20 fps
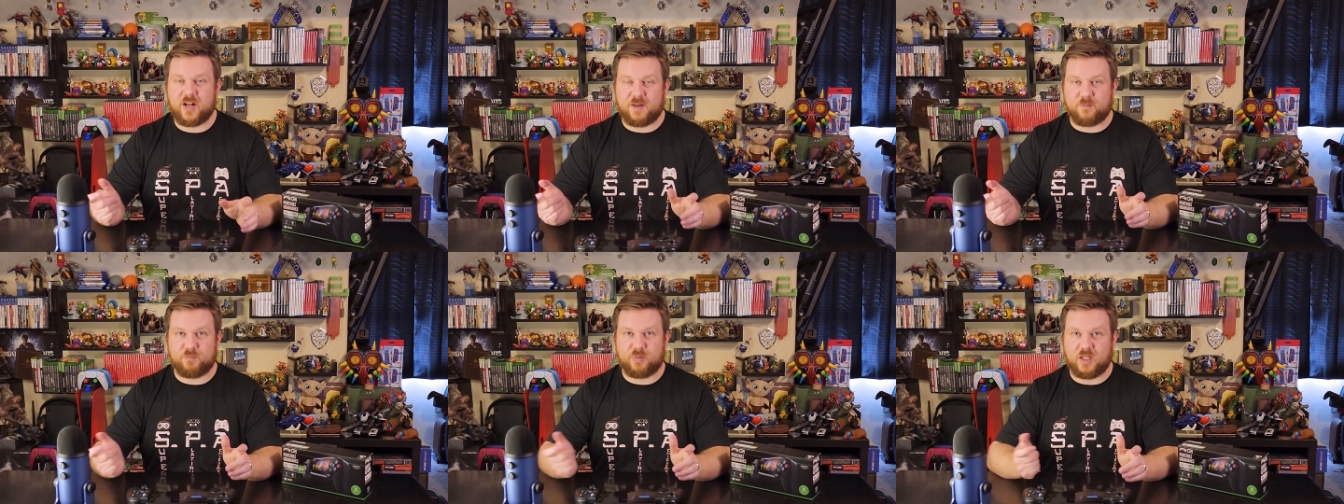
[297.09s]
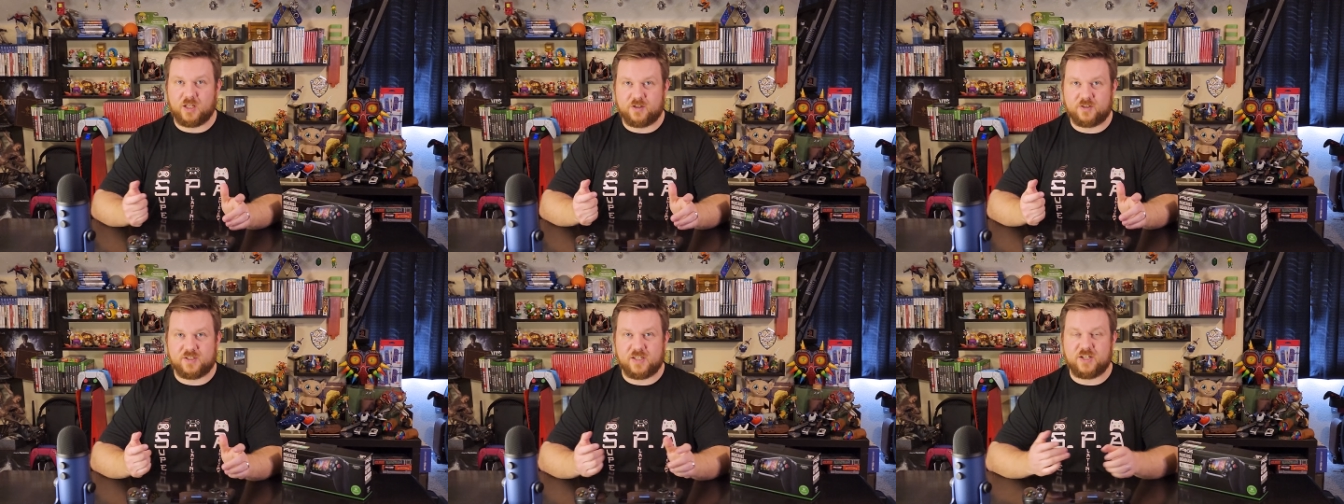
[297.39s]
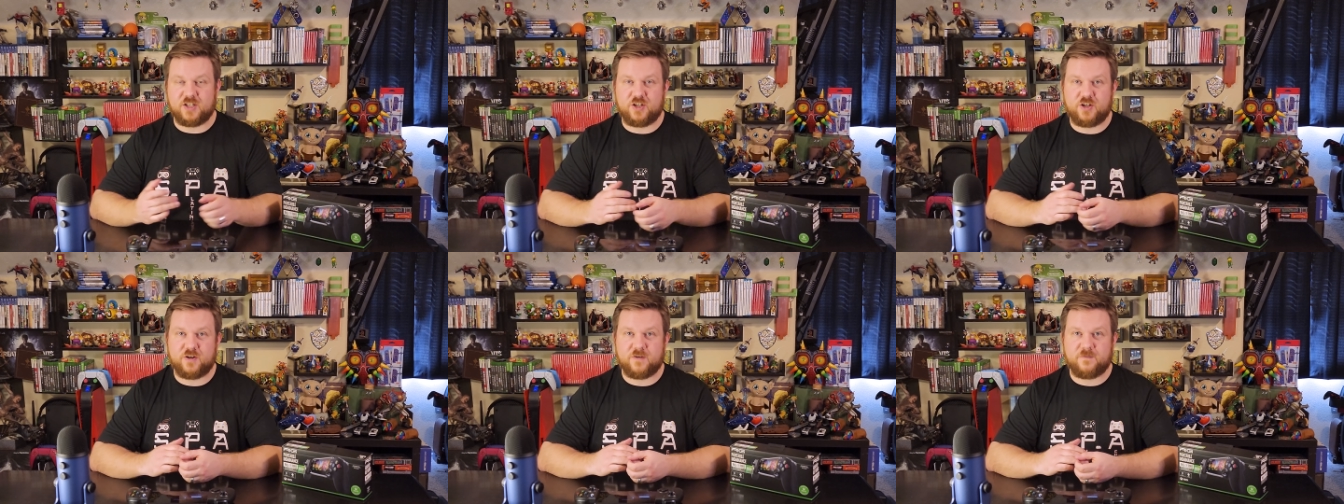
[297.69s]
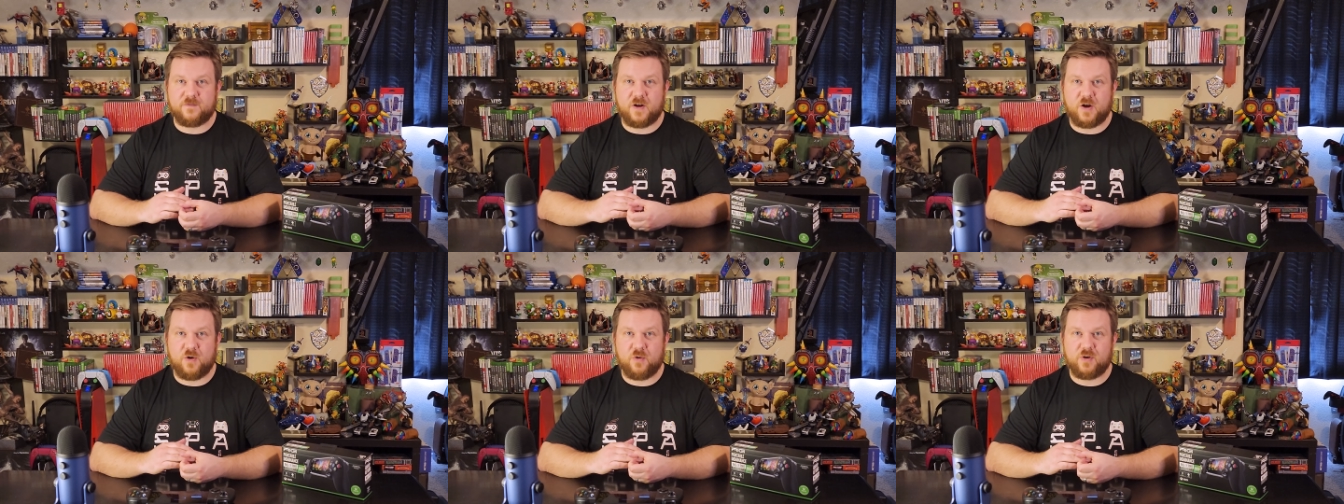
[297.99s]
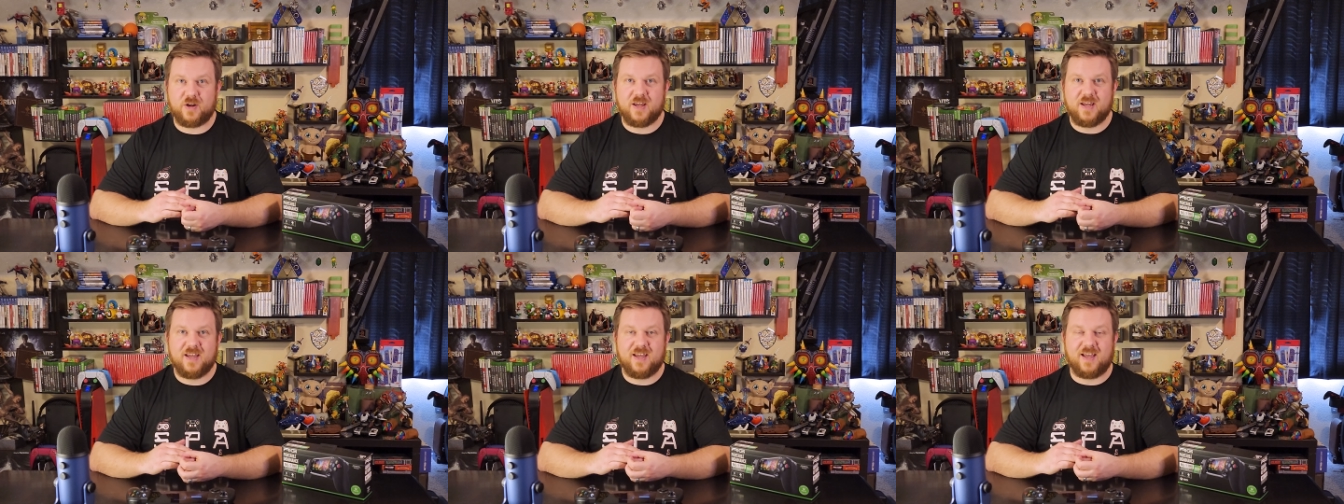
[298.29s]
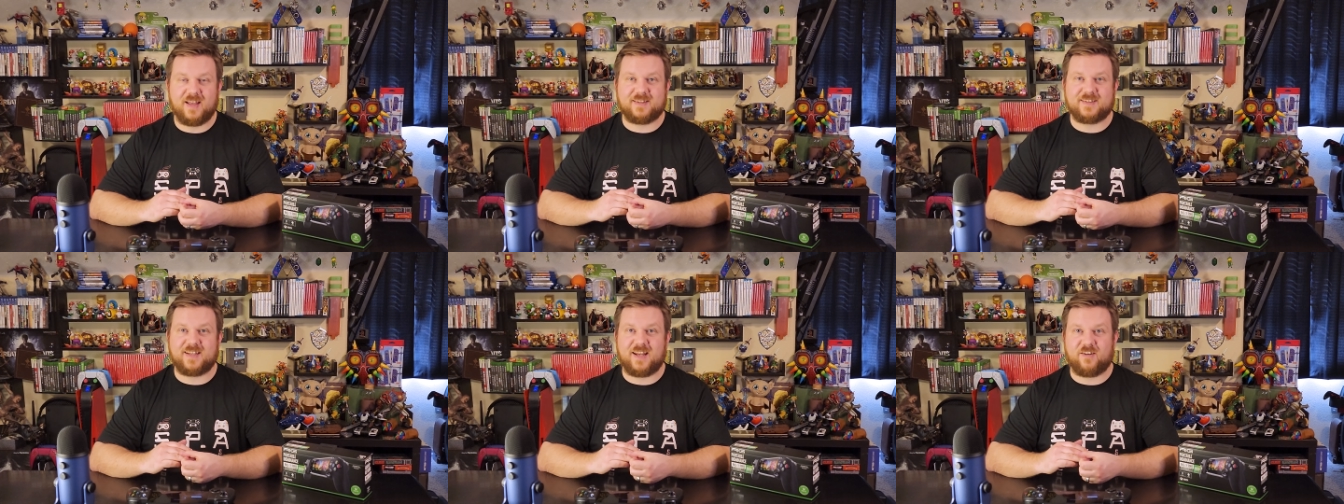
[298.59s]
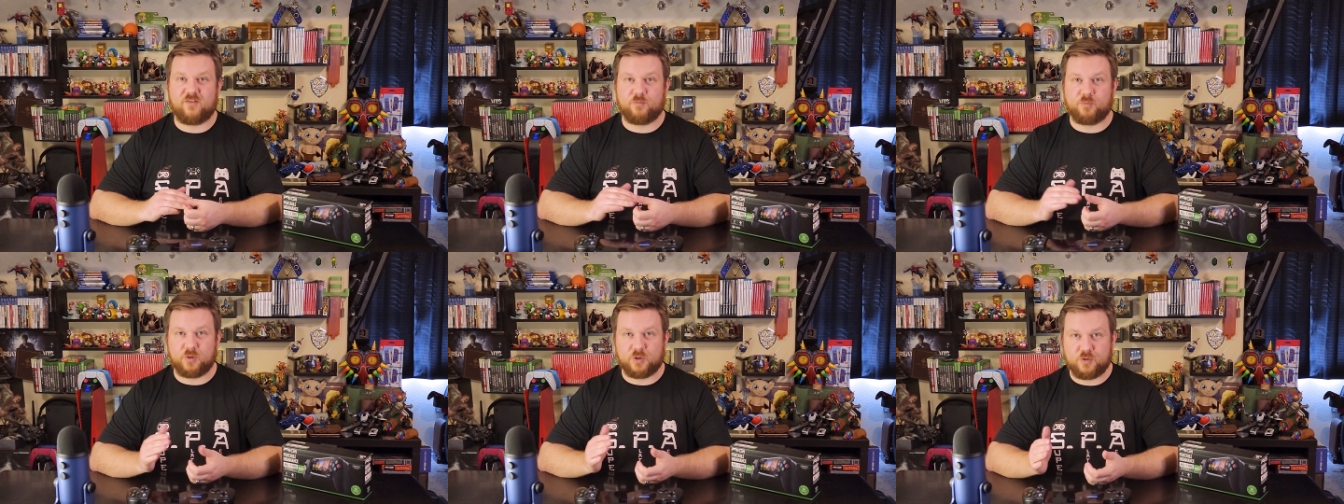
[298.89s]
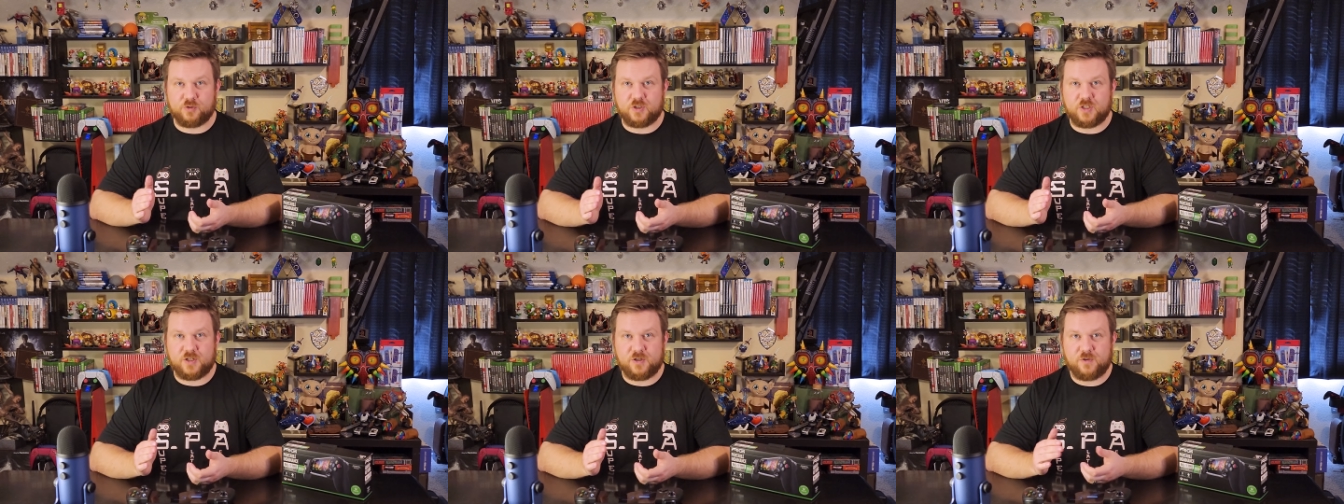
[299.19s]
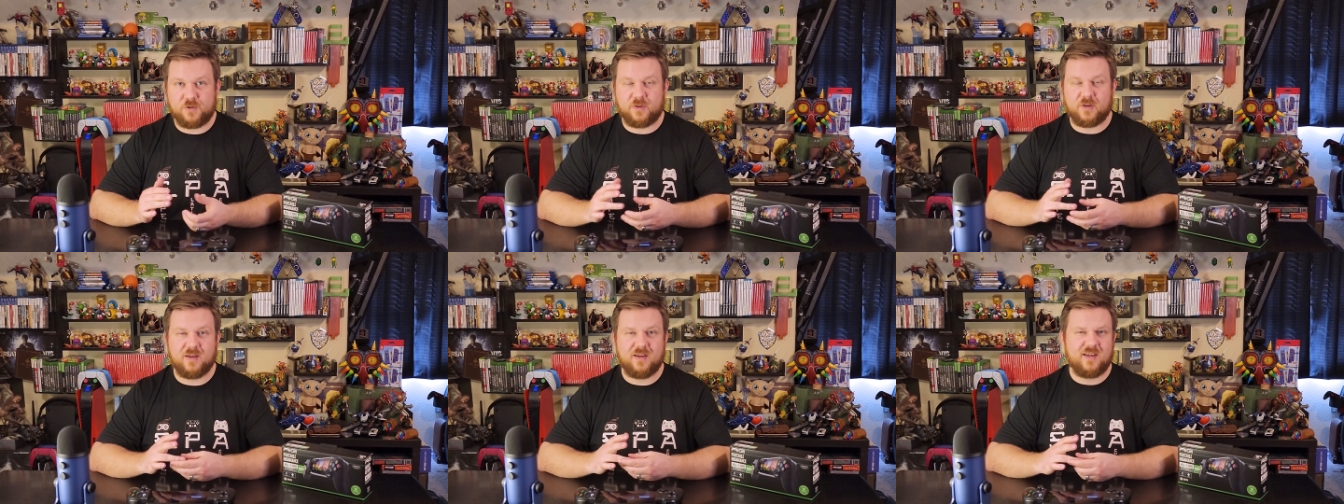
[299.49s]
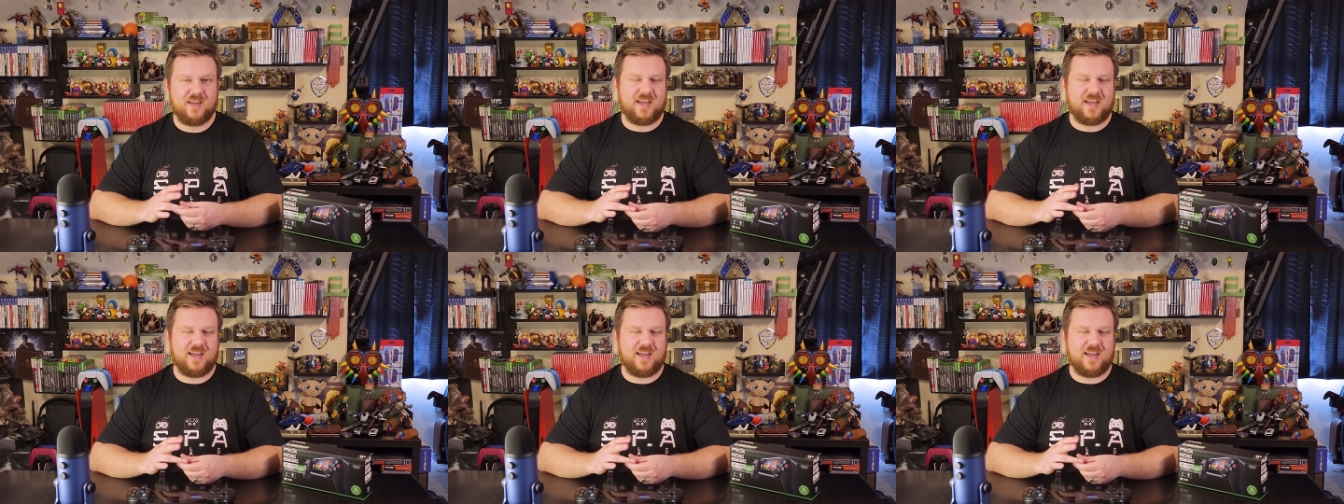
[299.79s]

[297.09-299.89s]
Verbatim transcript: it plugs into your phone instead of Bluetooth.